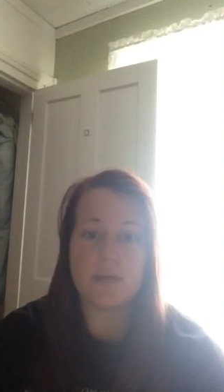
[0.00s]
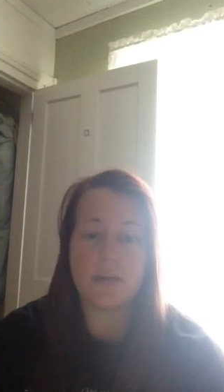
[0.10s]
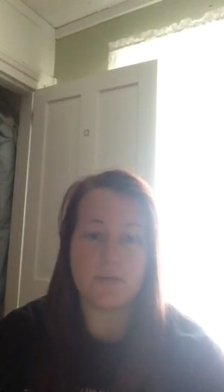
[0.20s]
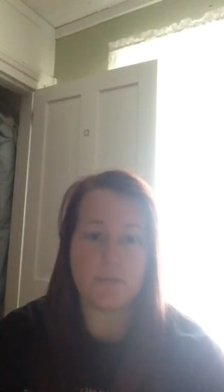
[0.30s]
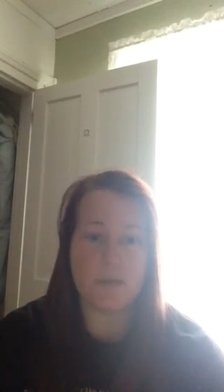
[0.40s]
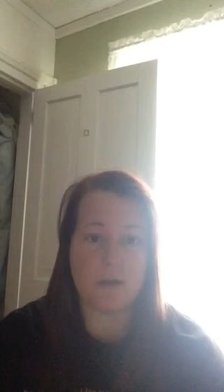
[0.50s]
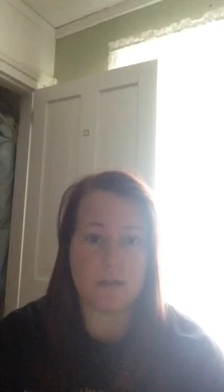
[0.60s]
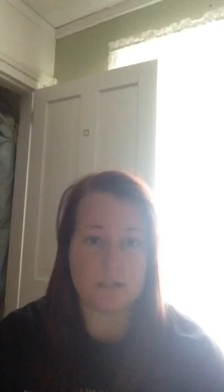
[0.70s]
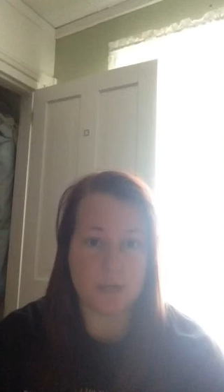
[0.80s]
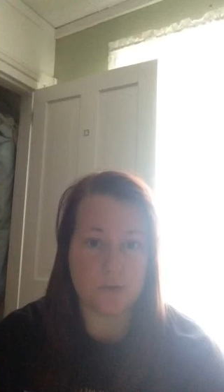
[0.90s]
keep them on
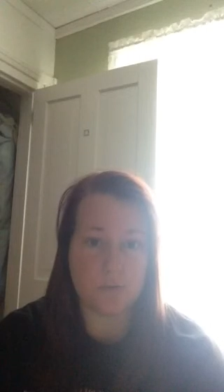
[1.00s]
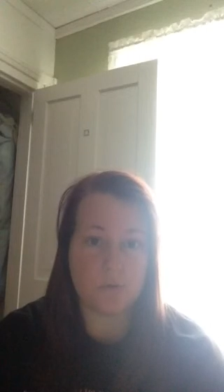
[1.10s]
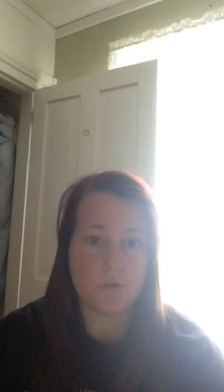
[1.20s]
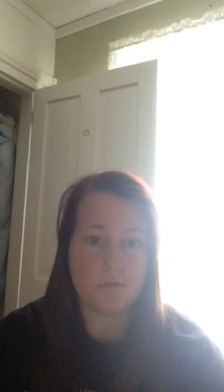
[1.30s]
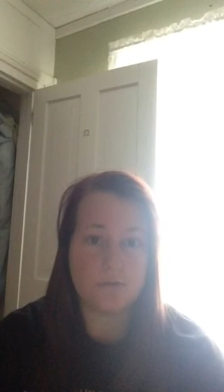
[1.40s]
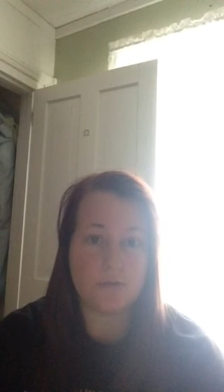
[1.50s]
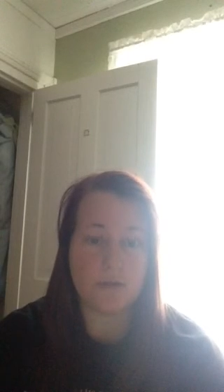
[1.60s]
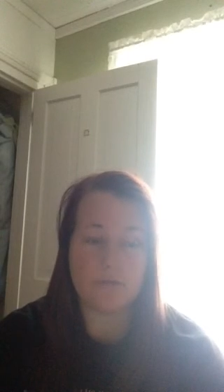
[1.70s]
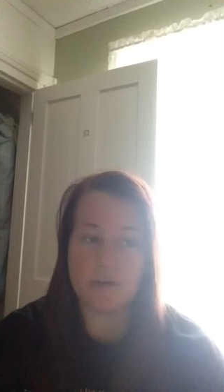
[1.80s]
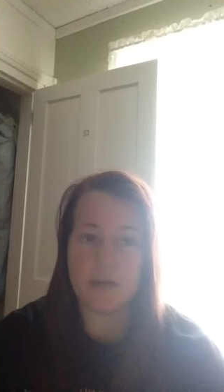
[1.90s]
a schedule,
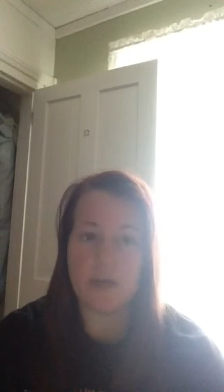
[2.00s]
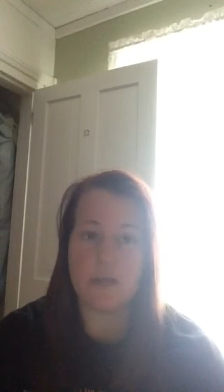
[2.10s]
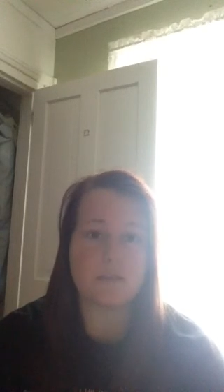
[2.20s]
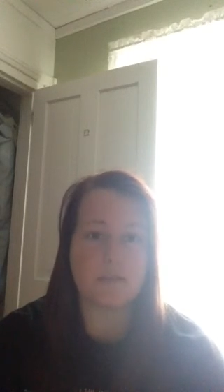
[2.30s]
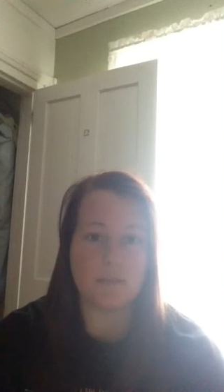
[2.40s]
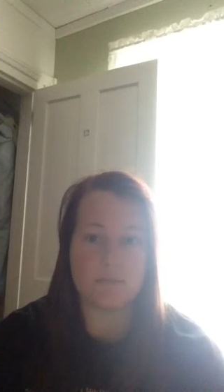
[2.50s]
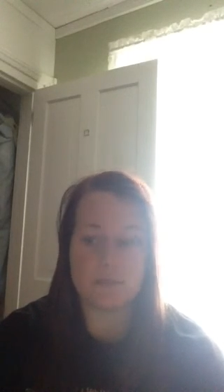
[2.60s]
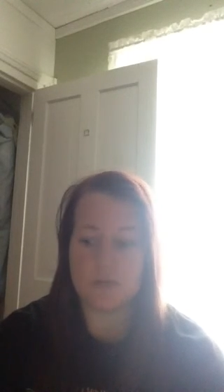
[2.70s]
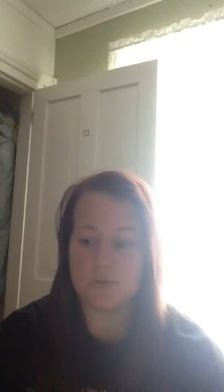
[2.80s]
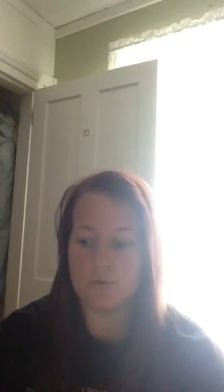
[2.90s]
every day the same
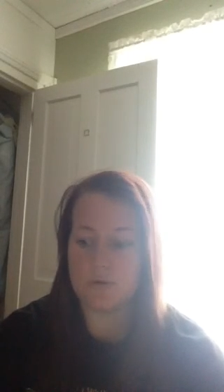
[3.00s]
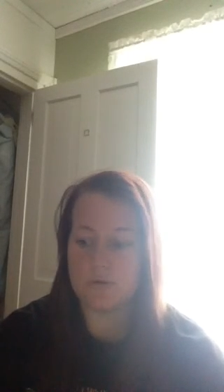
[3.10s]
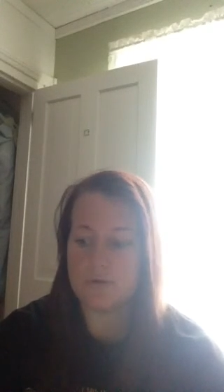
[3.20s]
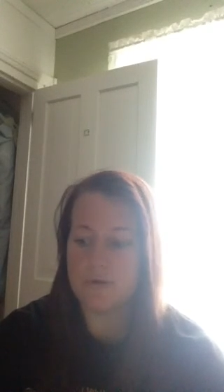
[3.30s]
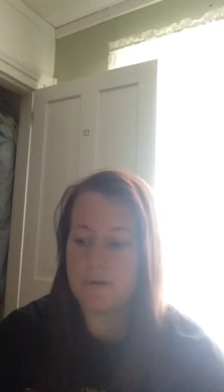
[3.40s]
schedule.